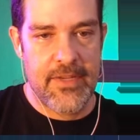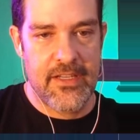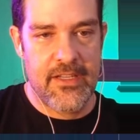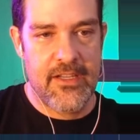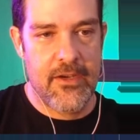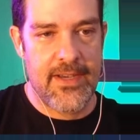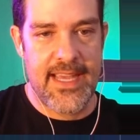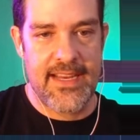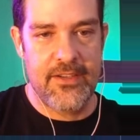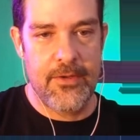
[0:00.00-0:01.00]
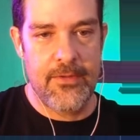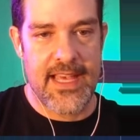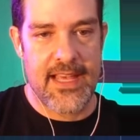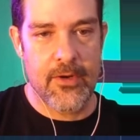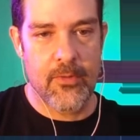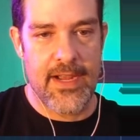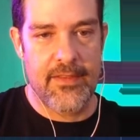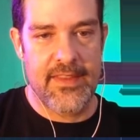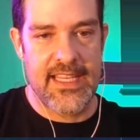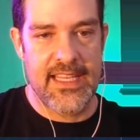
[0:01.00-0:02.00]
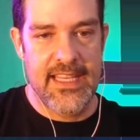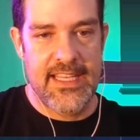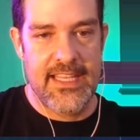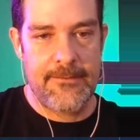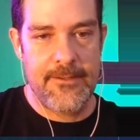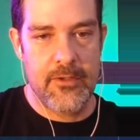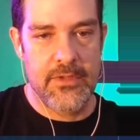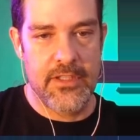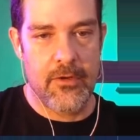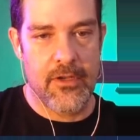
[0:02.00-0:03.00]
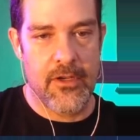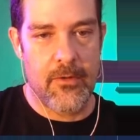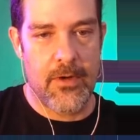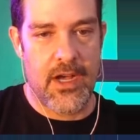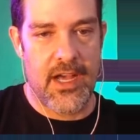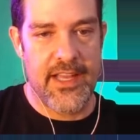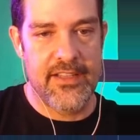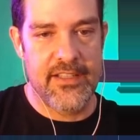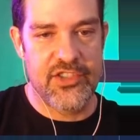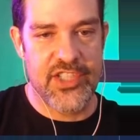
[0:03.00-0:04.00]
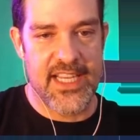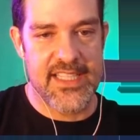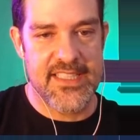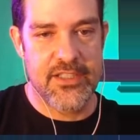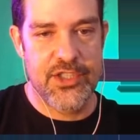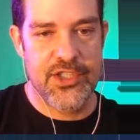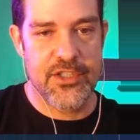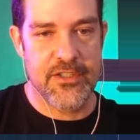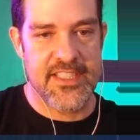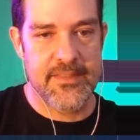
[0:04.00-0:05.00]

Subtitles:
to go ahead and do that around the Hitfilm logo on Jay's shirt.